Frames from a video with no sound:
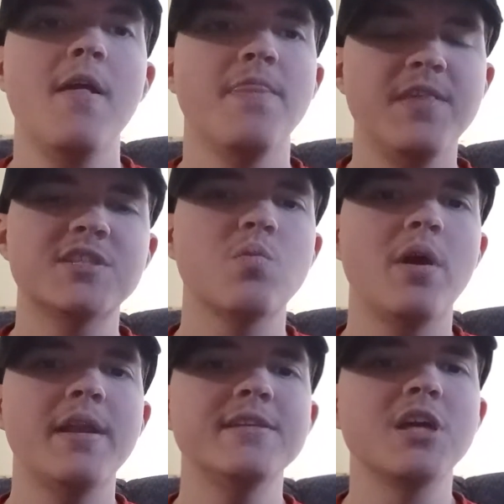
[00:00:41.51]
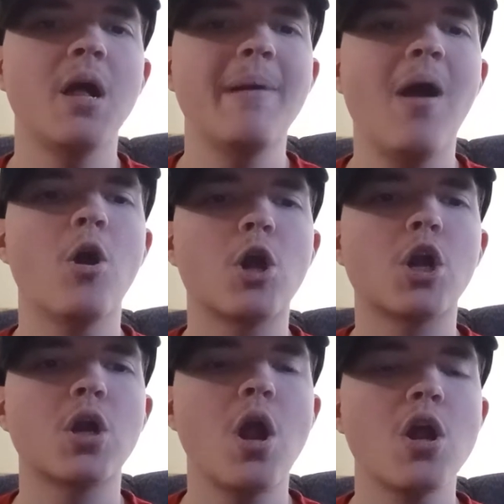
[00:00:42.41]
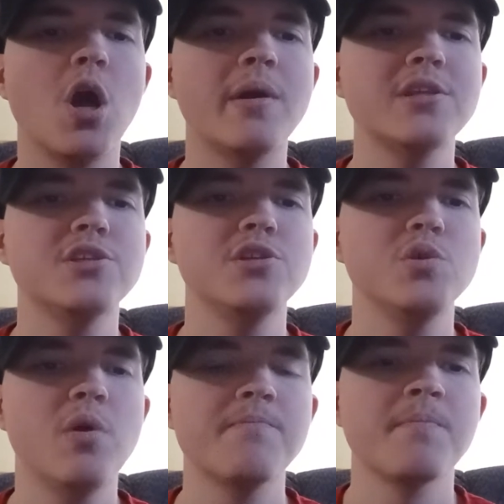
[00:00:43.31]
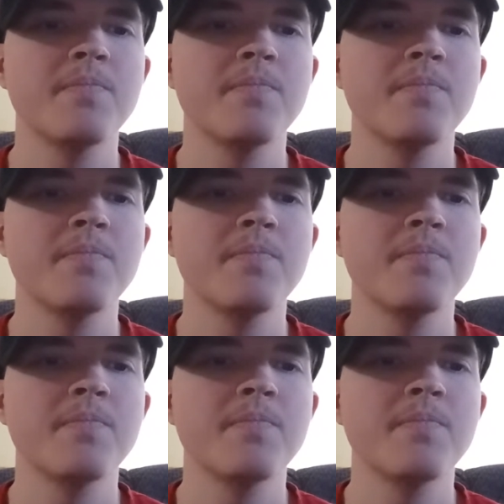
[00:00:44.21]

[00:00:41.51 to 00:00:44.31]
This one is all about her going to